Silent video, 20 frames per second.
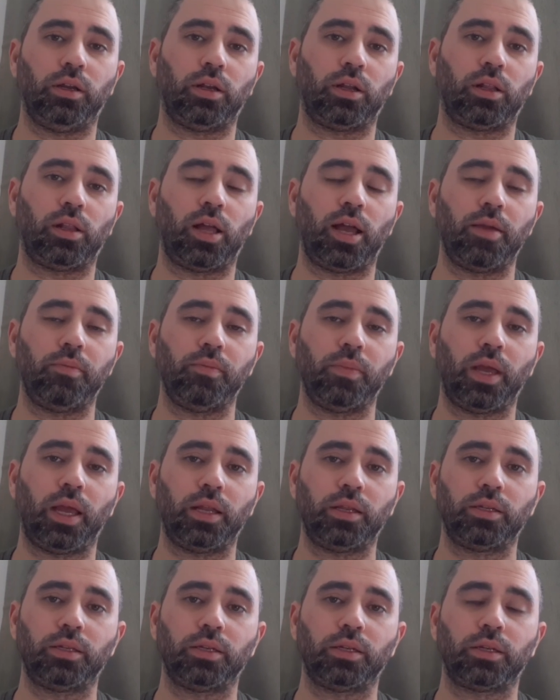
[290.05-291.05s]

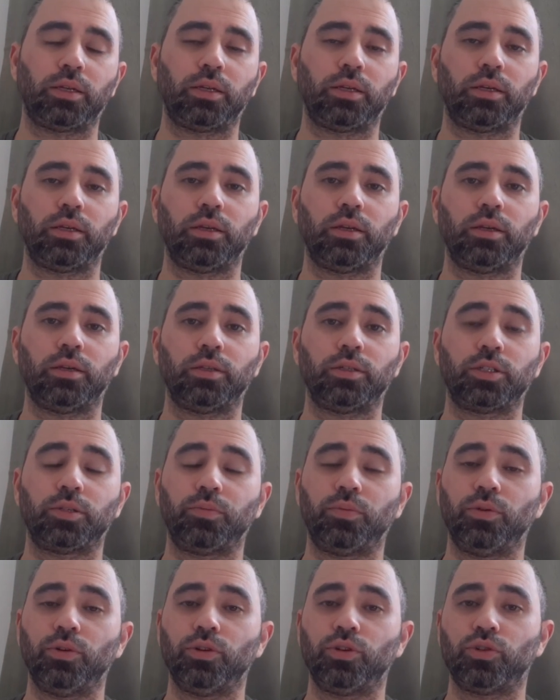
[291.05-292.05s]
climactic
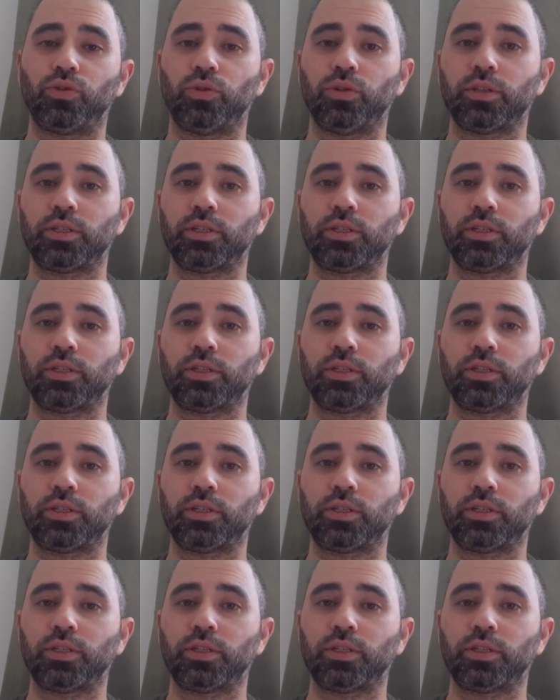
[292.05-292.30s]
spiritual